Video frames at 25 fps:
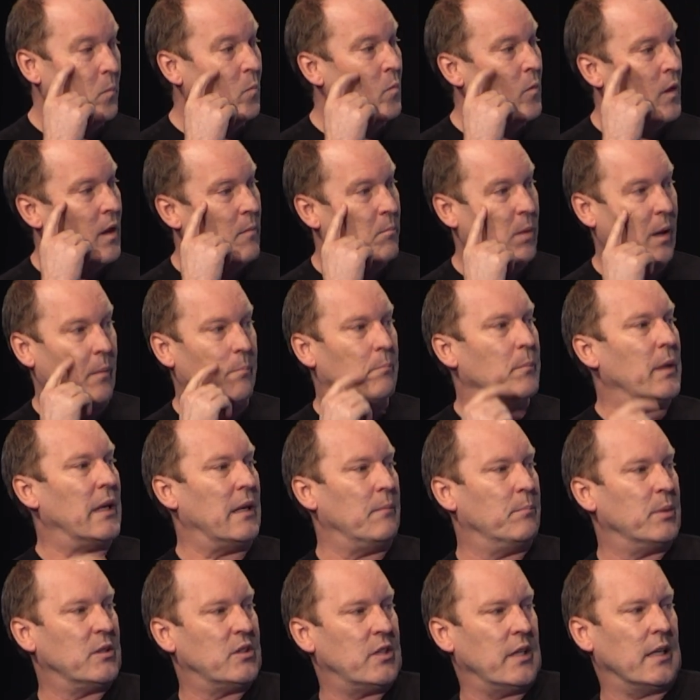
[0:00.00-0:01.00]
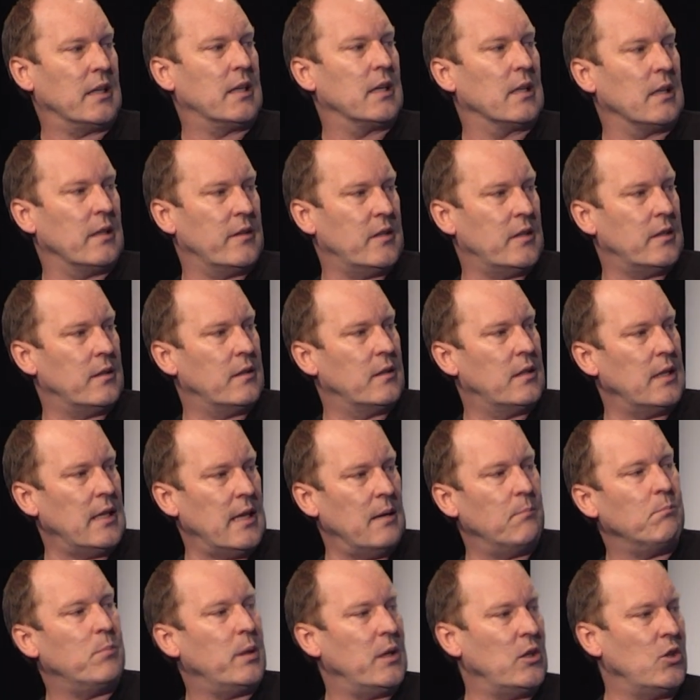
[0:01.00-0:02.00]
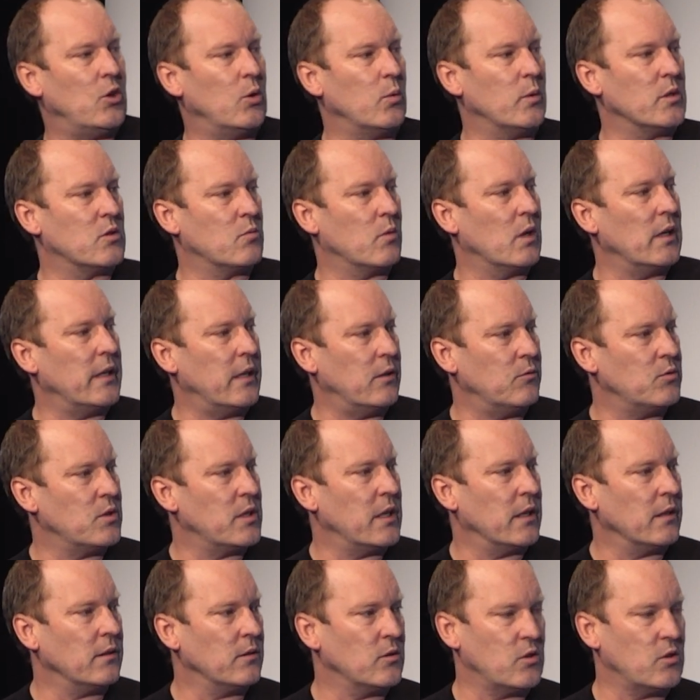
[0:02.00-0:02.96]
But in particular, the NPU is really interesting.